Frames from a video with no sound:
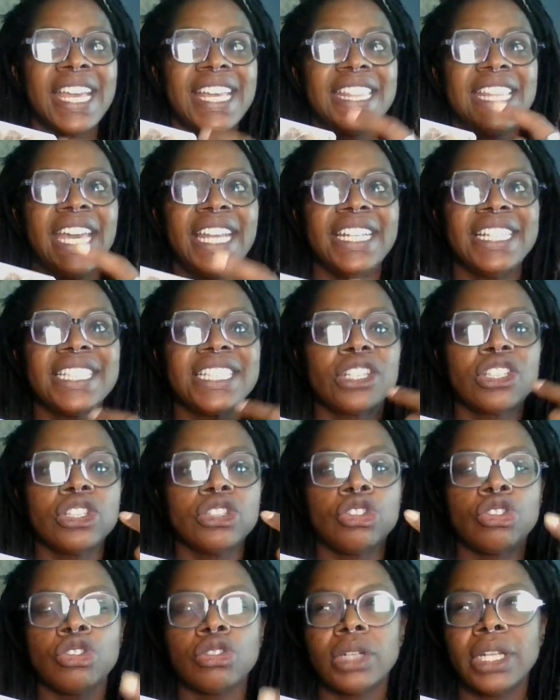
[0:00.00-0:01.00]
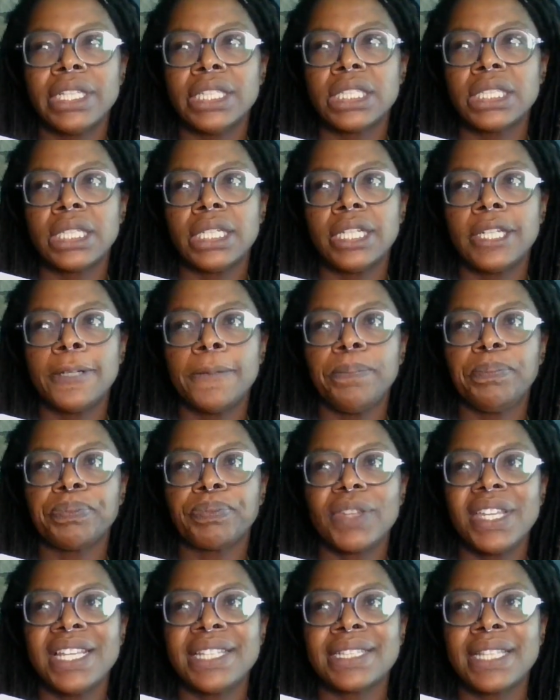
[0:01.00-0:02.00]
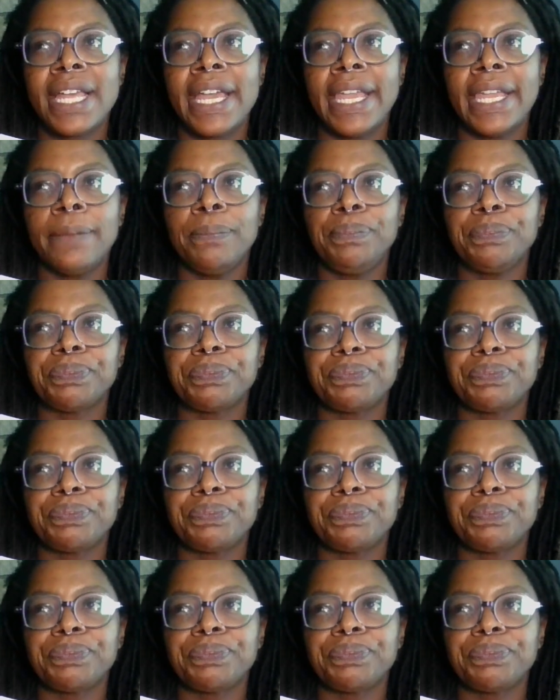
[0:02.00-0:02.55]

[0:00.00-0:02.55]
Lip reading: that is like